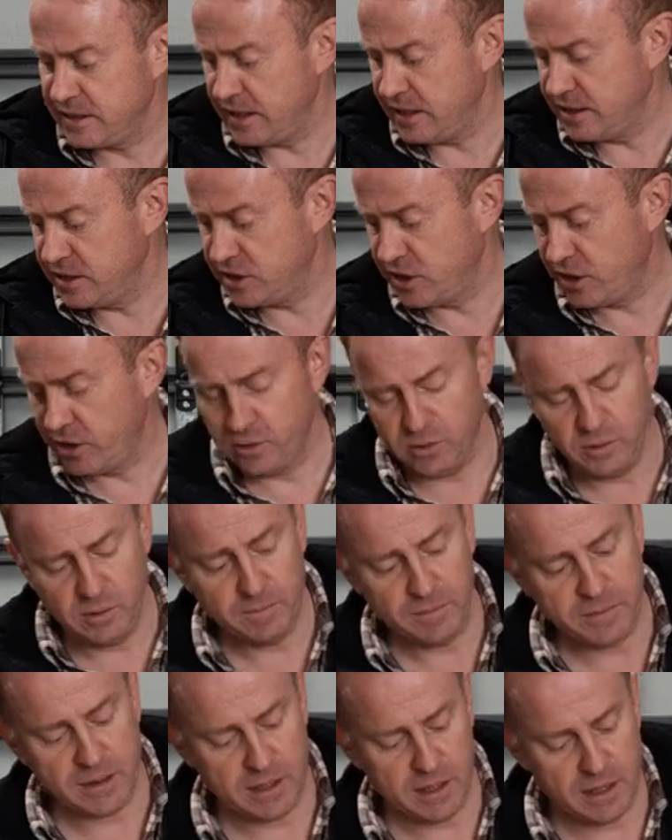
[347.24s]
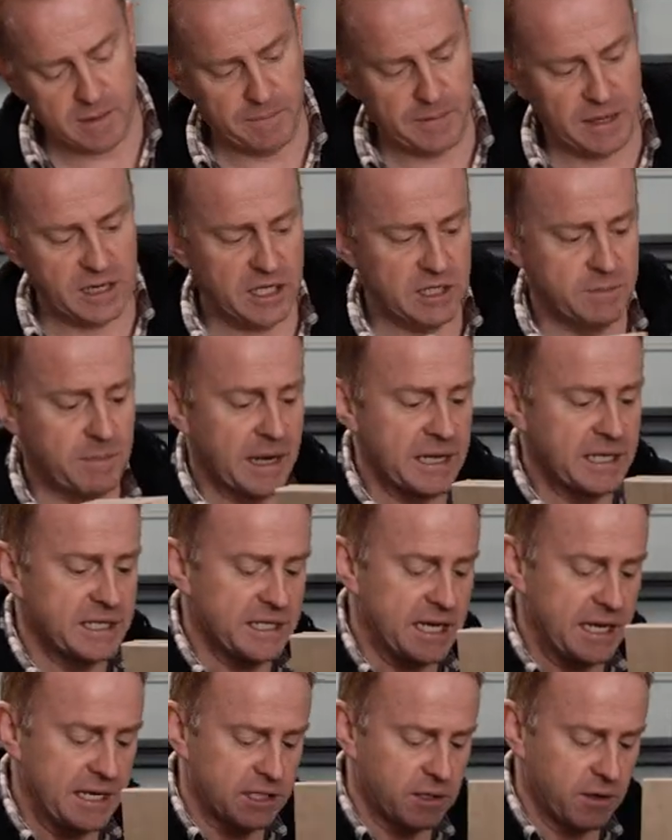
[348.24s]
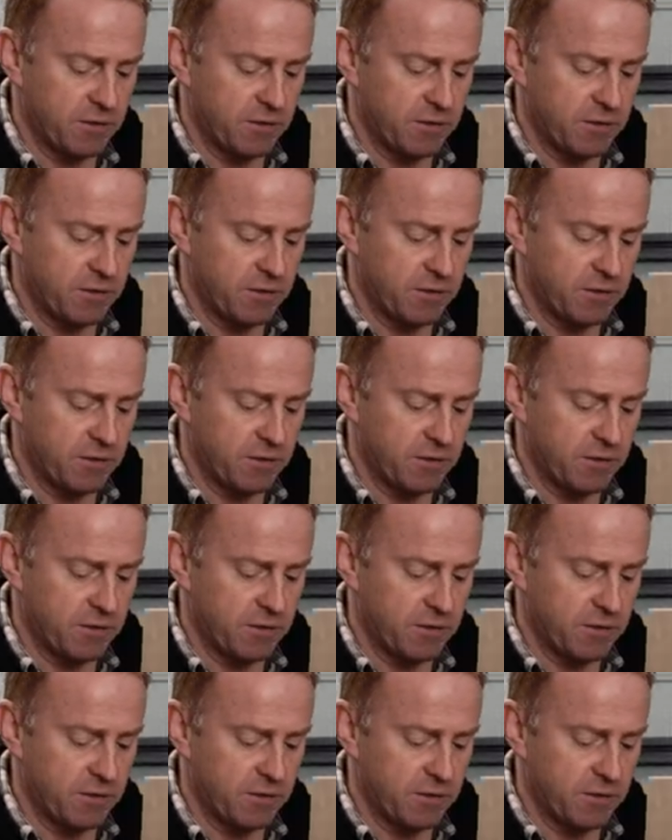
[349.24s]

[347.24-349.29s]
in total. They just made sense.